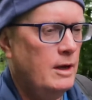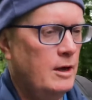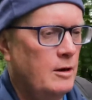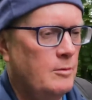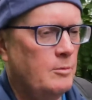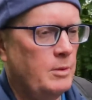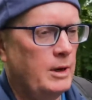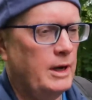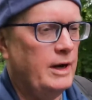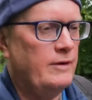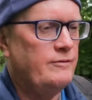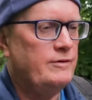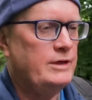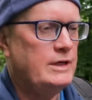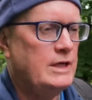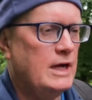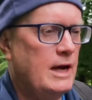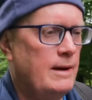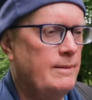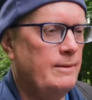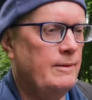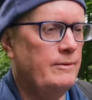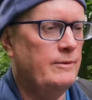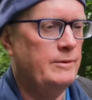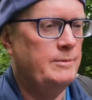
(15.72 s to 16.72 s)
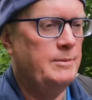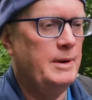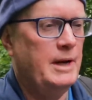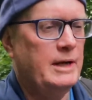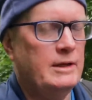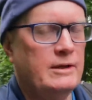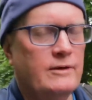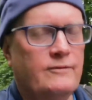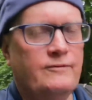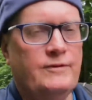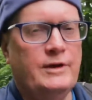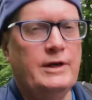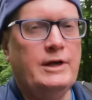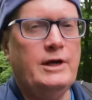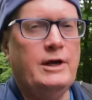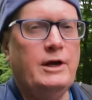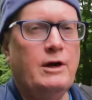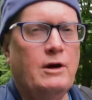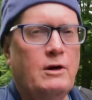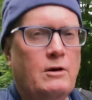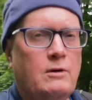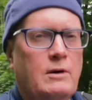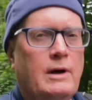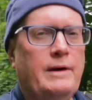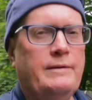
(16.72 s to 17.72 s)
But every time I would make the
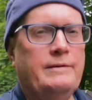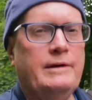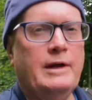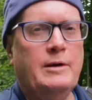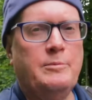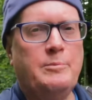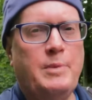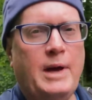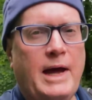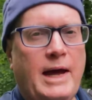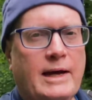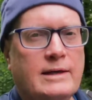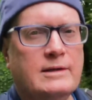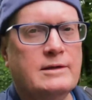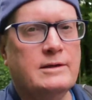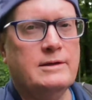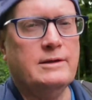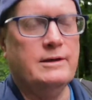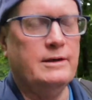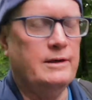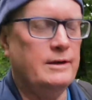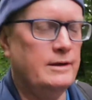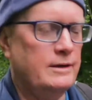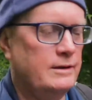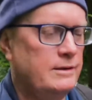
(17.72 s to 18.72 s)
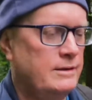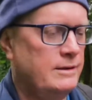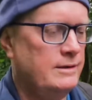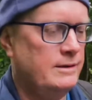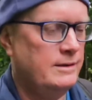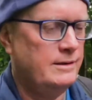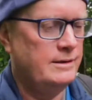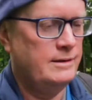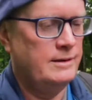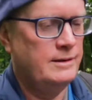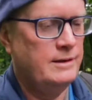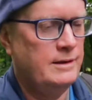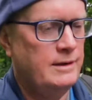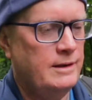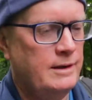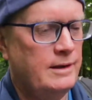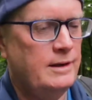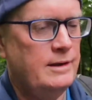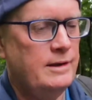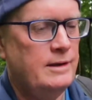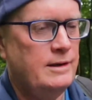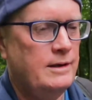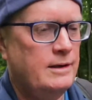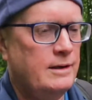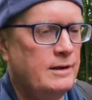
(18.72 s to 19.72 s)
video, I would get back to the
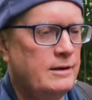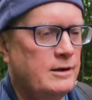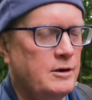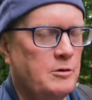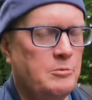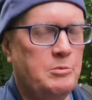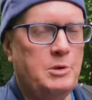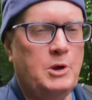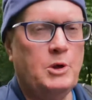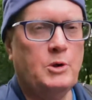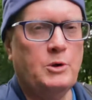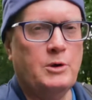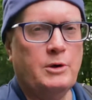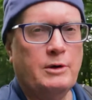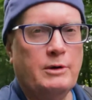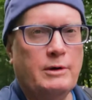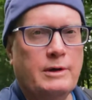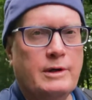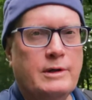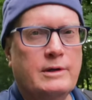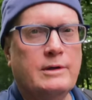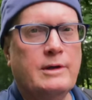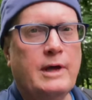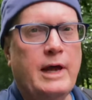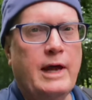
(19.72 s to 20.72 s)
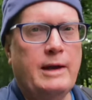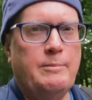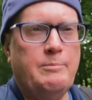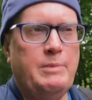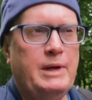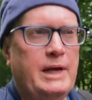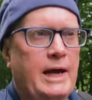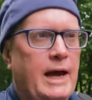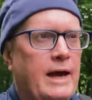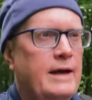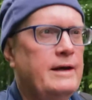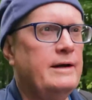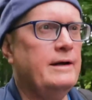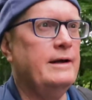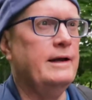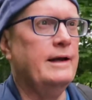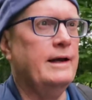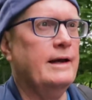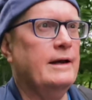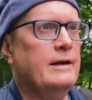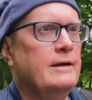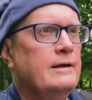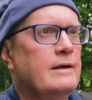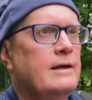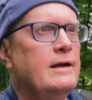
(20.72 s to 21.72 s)
computer and be editing
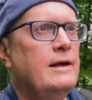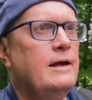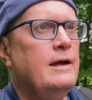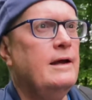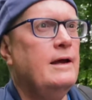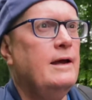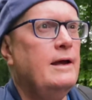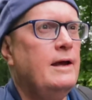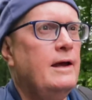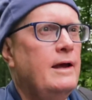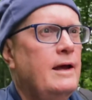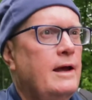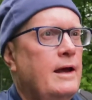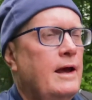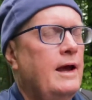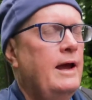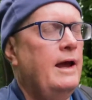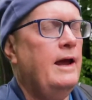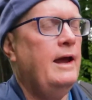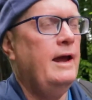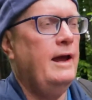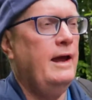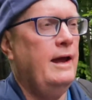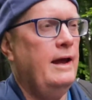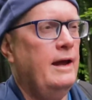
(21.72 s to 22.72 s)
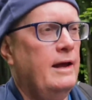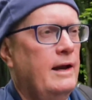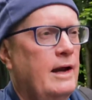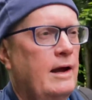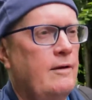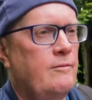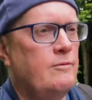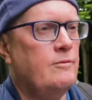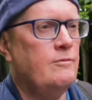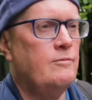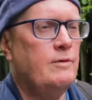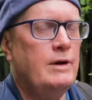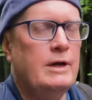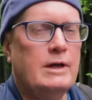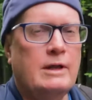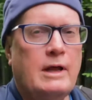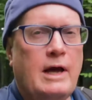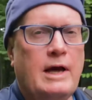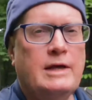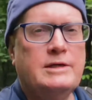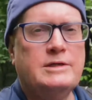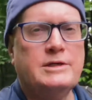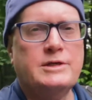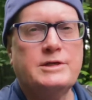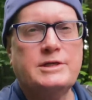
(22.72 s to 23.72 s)
it, and I would
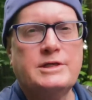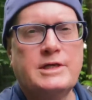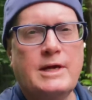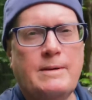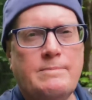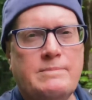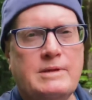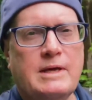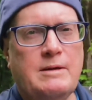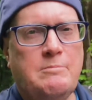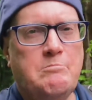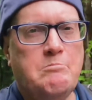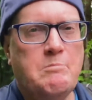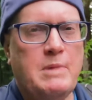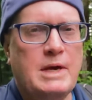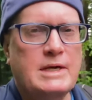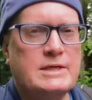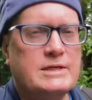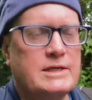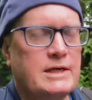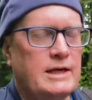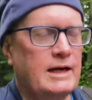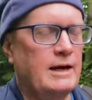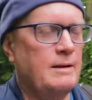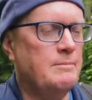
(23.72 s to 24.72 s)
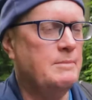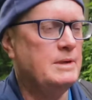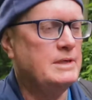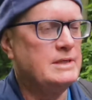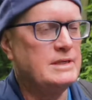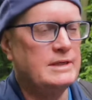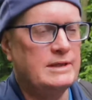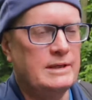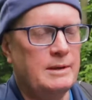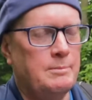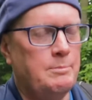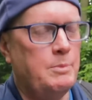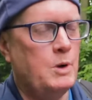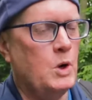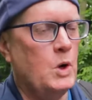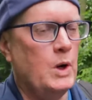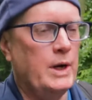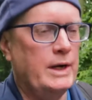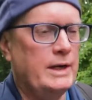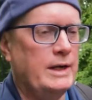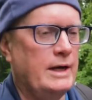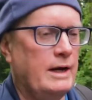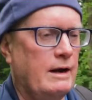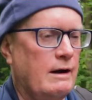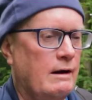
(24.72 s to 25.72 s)
realize there's something missing. I'm missing the
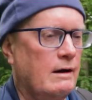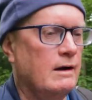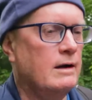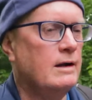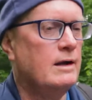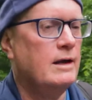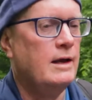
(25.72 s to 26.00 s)
point here.